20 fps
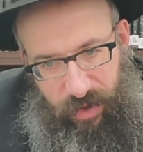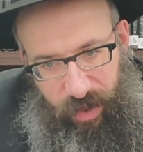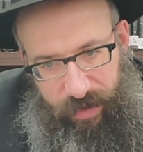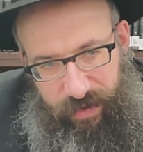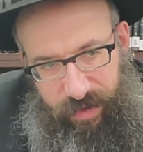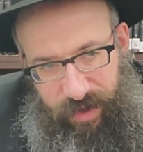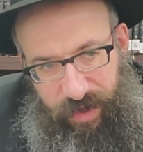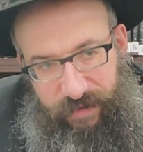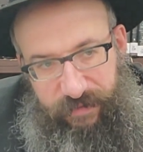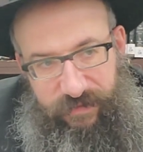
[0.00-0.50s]

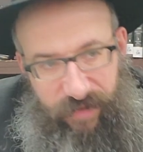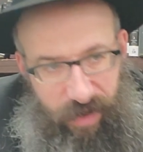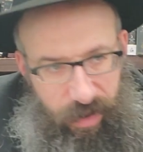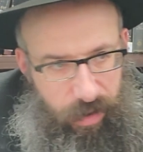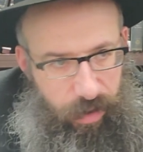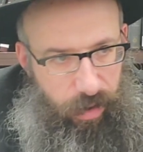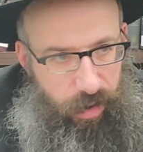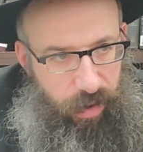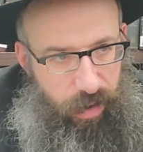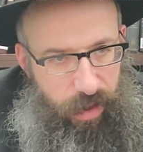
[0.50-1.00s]
did an
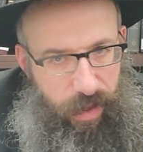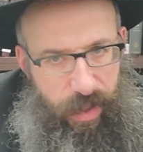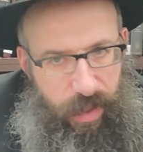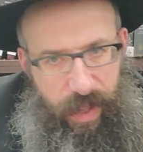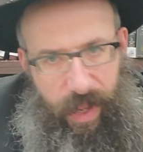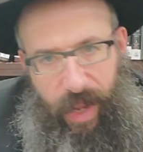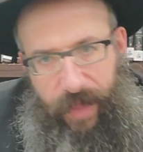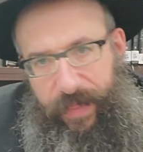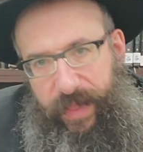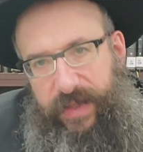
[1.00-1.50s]
Avera,
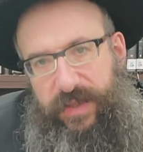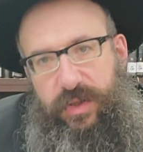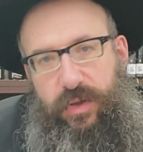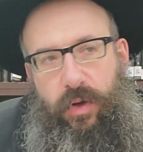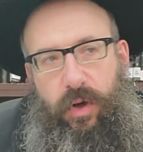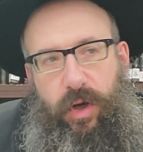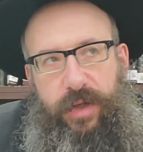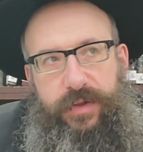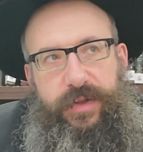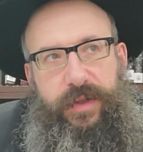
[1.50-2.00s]
and that's
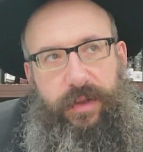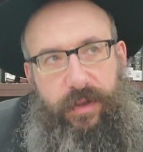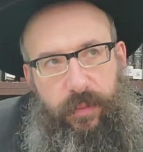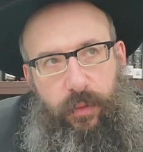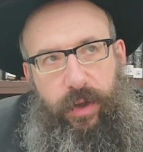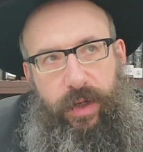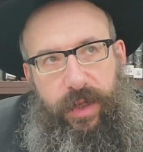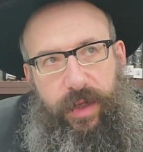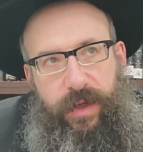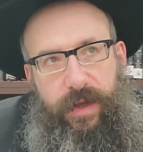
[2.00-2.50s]
causing the
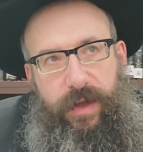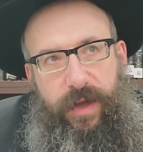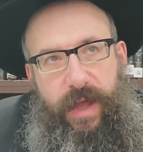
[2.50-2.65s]
morning,